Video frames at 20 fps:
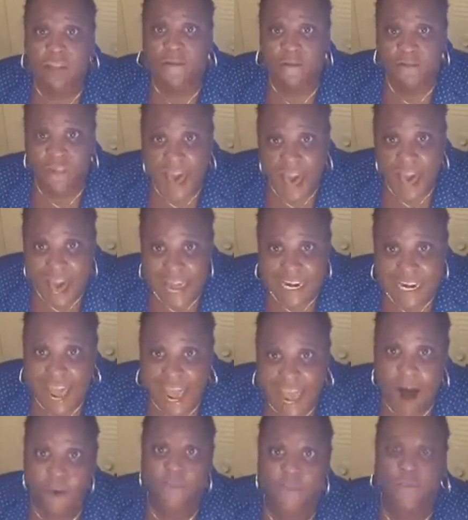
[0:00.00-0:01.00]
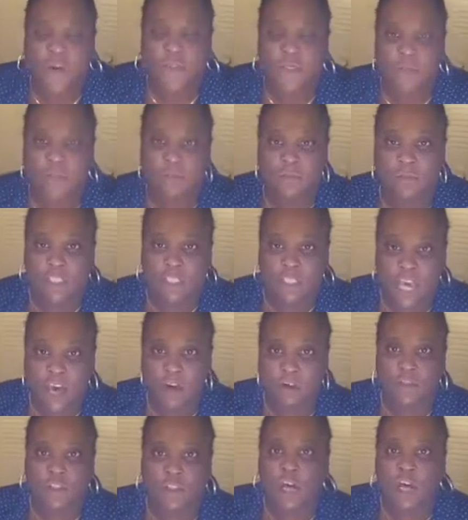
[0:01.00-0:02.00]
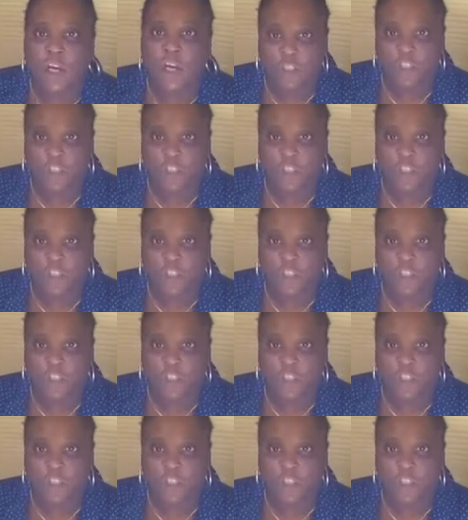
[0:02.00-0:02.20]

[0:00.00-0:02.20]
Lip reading: to find out for themselves